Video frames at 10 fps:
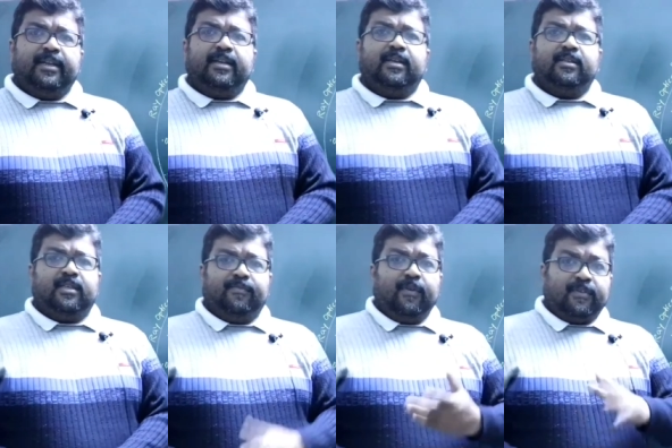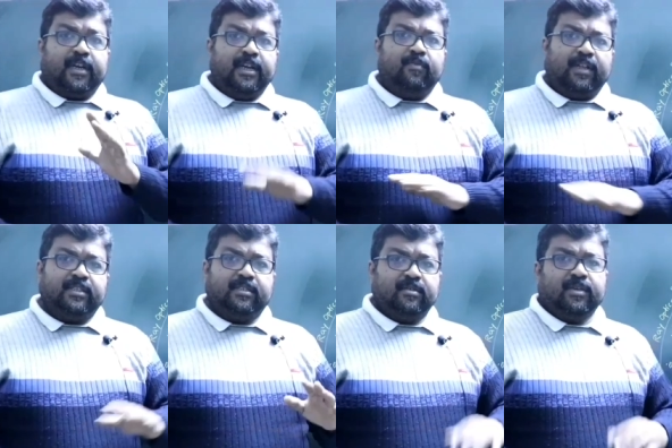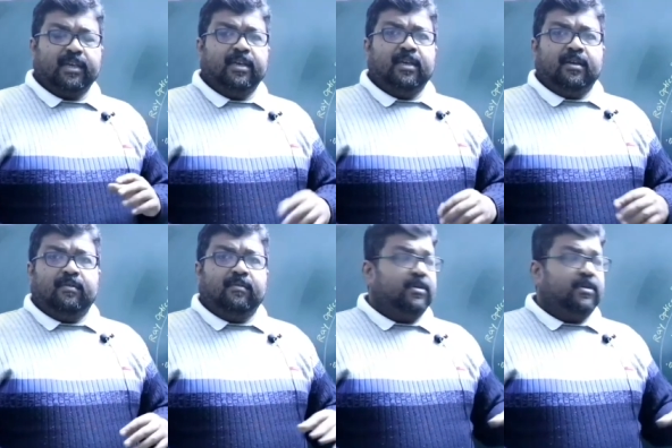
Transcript: in, uh, if you have studied once, okay,